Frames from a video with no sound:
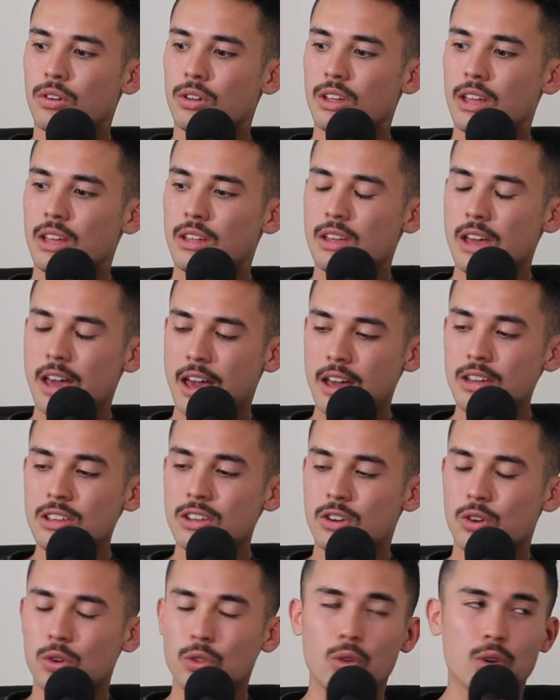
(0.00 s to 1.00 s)
yeah,
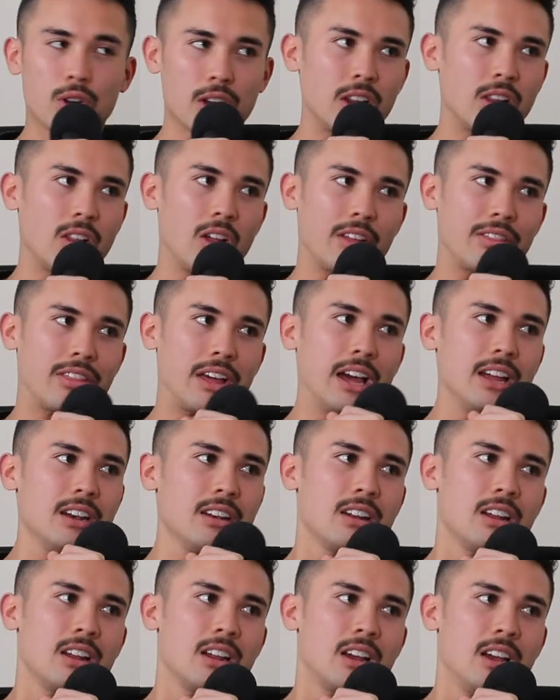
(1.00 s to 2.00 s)
you could look at it like
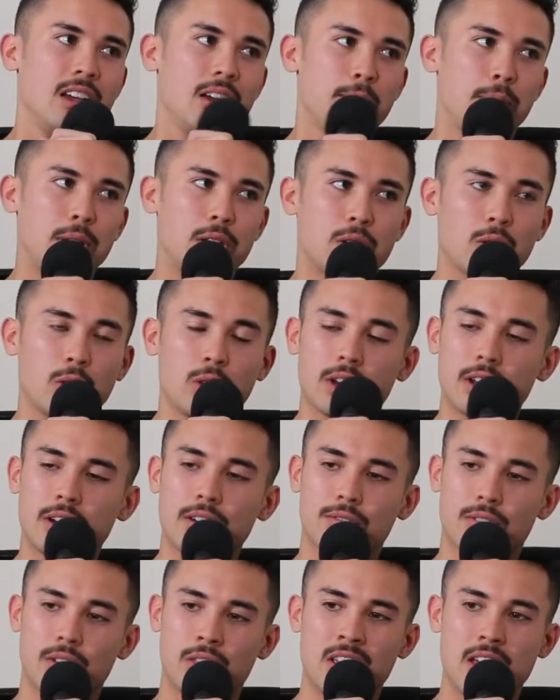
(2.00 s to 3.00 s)
that, but you could look at
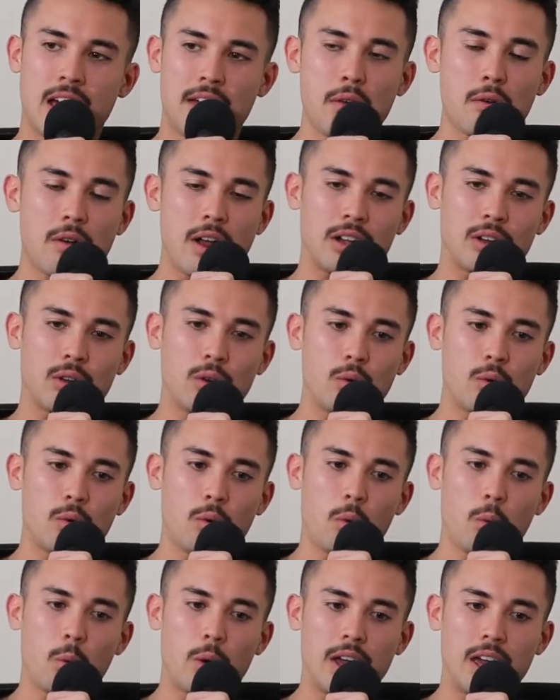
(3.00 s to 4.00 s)
it from the other angle
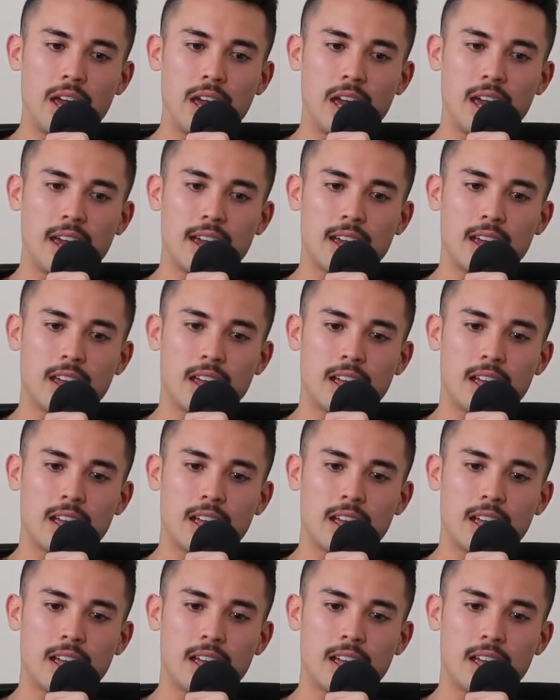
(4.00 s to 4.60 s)
where